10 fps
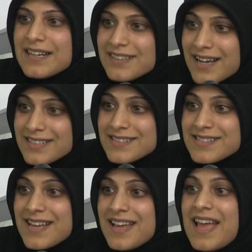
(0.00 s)
had
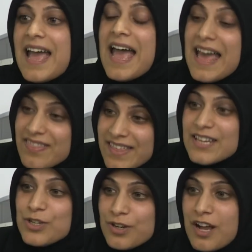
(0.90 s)
guidance, and
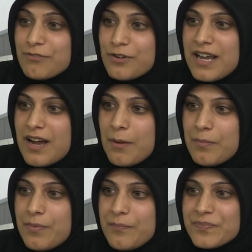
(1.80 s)
then you cover it up.
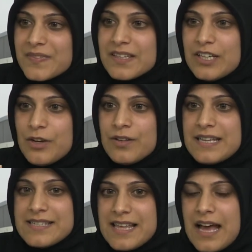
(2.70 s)
You know,
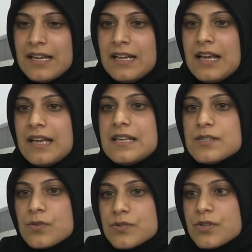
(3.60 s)
there's that. And
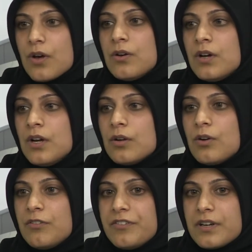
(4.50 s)
there's also
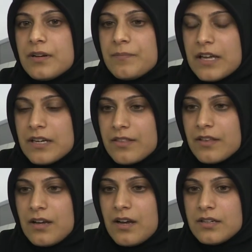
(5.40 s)
kufr,
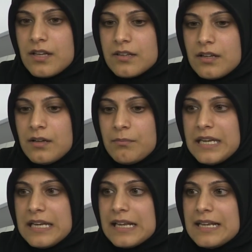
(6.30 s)
another
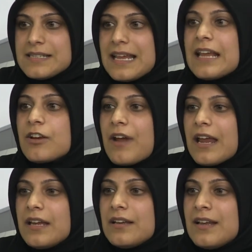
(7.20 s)
meaning is
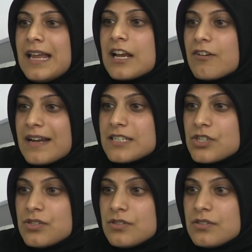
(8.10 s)

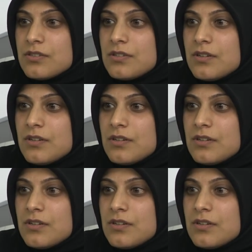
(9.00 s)
ingratitude.